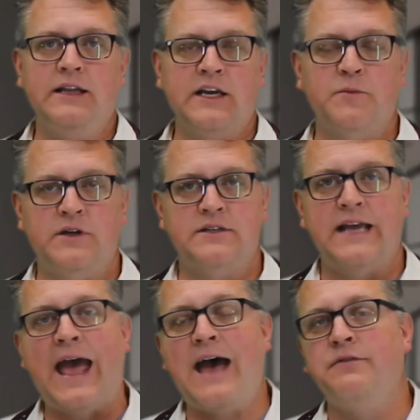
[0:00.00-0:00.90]
ligaments
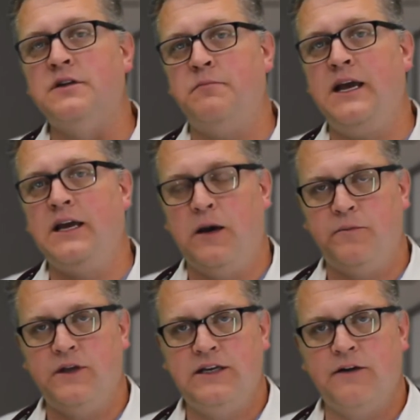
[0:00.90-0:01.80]
have to make
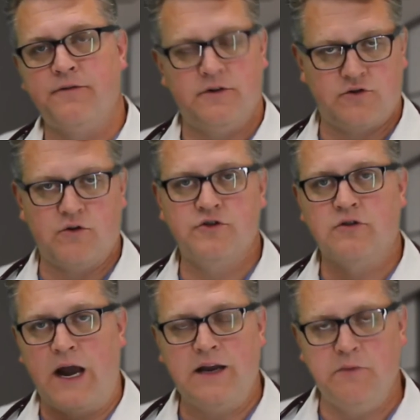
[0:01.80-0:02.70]
up the difference or
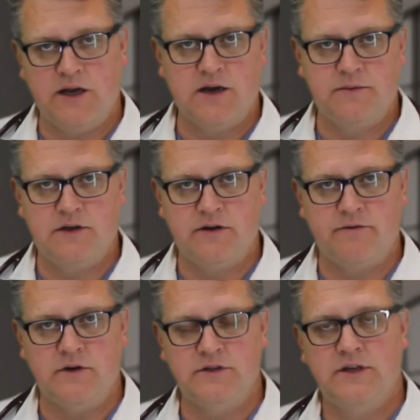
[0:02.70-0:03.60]
try to make up the
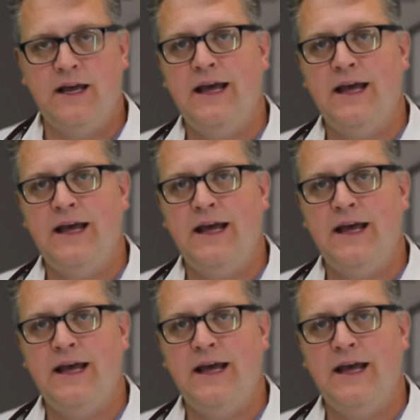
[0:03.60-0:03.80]
difference.